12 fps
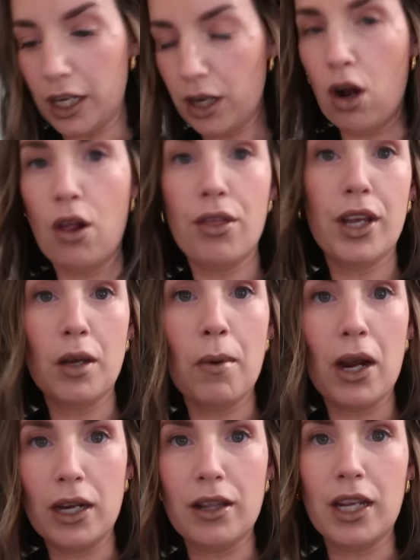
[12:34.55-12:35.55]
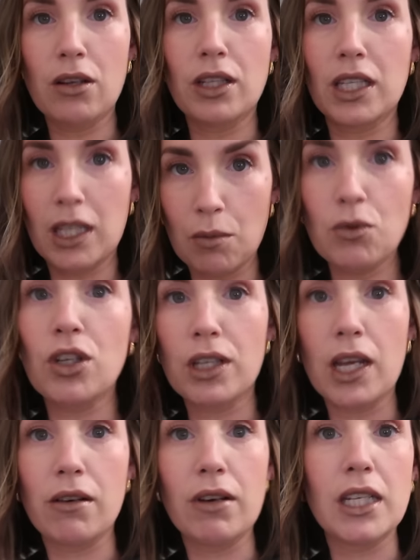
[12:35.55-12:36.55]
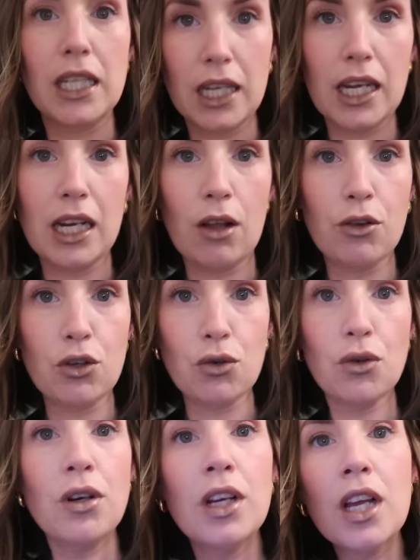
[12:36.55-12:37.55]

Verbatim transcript: I can't think about anything else except just getting ready and getting out the door.